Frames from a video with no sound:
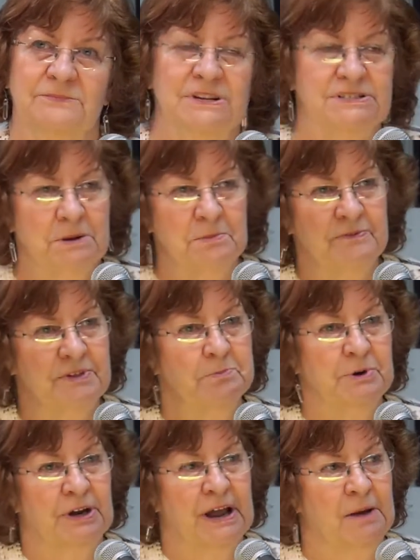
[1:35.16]
Some of them
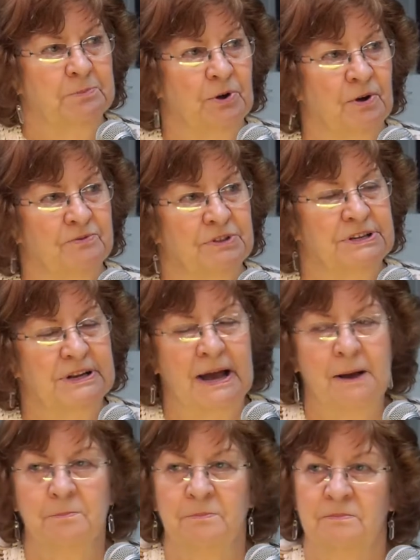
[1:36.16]
are capped off at the
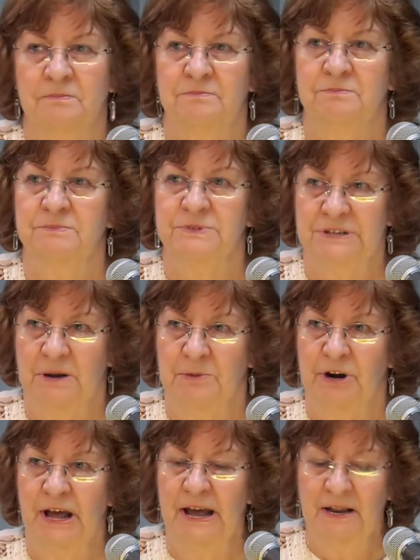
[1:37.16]
top. Some
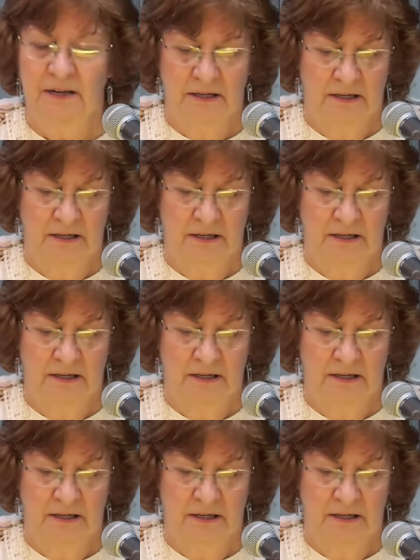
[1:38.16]
are not.